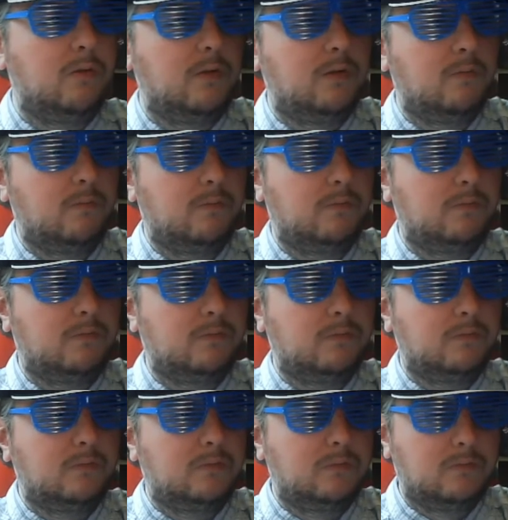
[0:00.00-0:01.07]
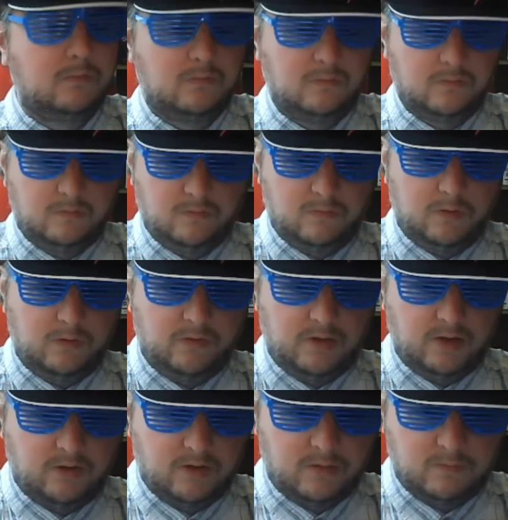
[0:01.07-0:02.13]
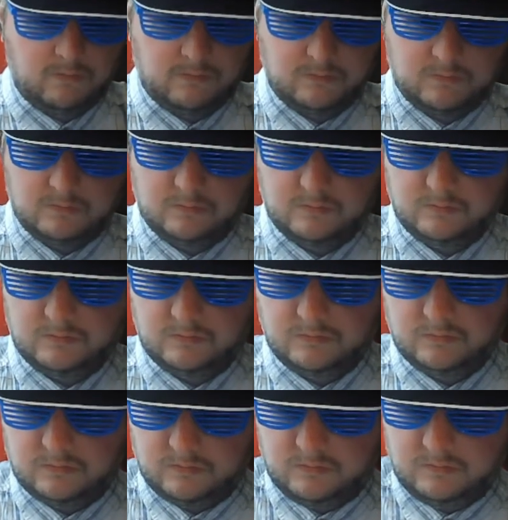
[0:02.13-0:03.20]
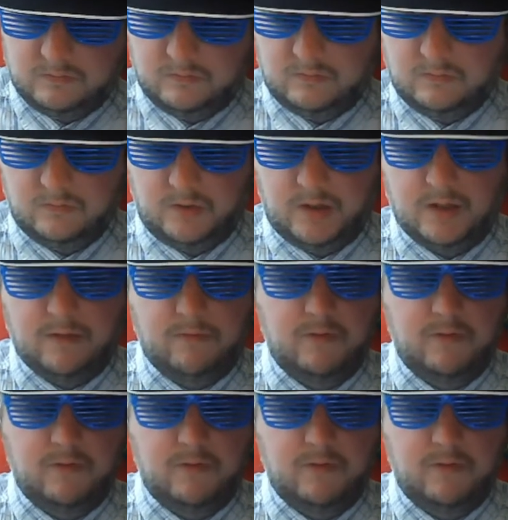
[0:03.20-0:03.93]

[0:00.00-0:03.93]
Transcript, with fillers: one moving these up. We have